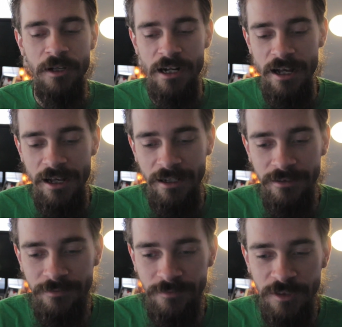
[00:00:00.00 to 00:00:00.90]
gonna
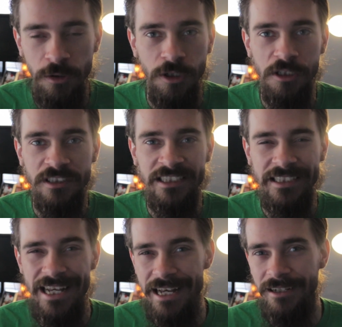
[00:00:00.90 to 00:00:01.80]
do a little
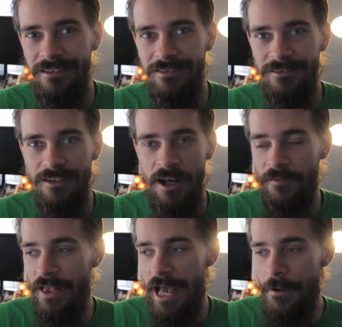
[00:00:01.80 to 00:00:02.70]
skit
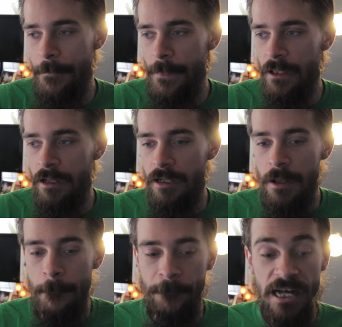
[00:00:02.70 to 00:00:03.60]
of that.
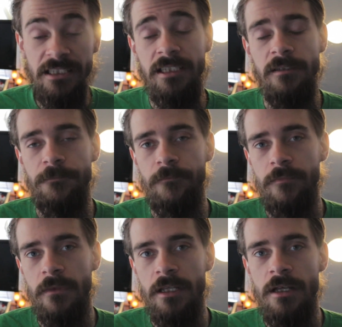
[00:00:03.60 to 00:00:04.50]
But
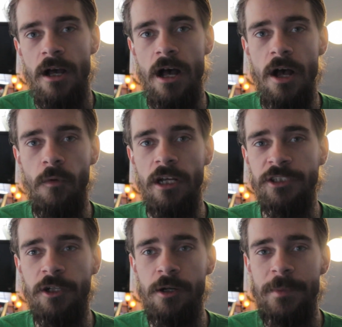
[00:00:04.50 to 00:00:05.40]
we're
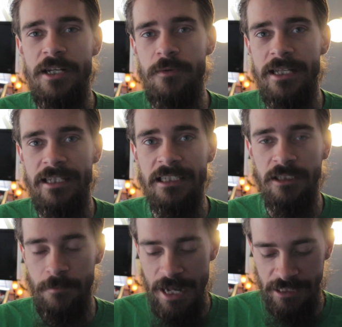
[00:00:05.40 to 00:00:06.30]
also going to be doing this
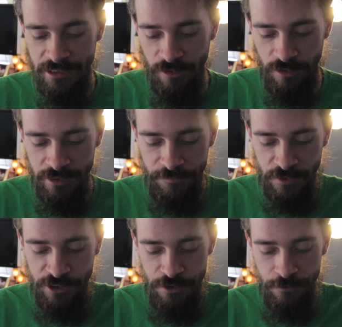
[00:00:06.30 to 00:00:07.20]
unboxing a little
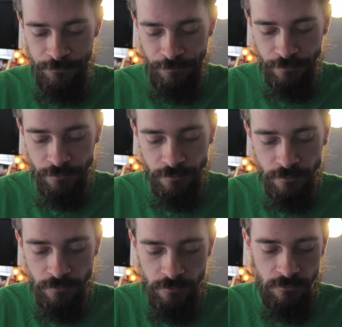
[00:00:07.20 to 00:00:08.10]
different too.
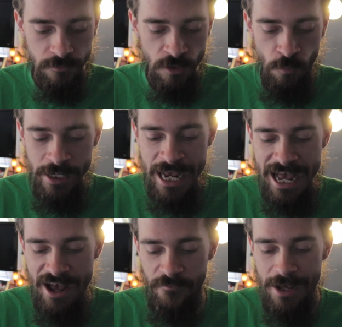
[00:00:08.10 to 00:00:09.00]
We
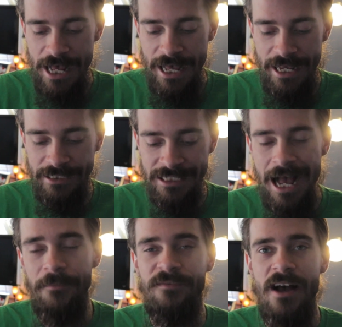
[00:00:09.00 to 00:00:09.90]
have my
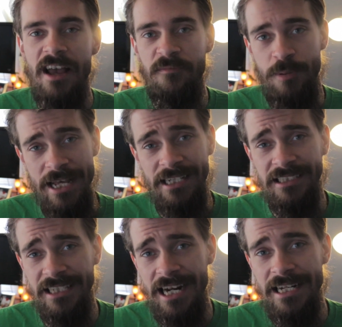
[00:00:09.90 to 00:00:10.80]
top 5
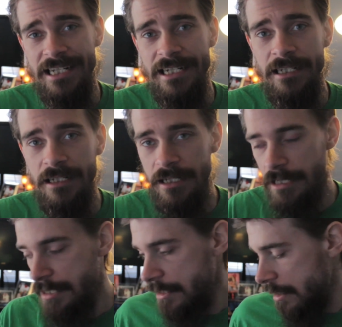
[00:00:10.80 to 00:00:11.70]
picks that I did,
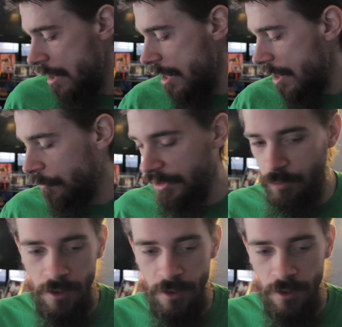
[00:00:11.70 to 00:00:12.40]
which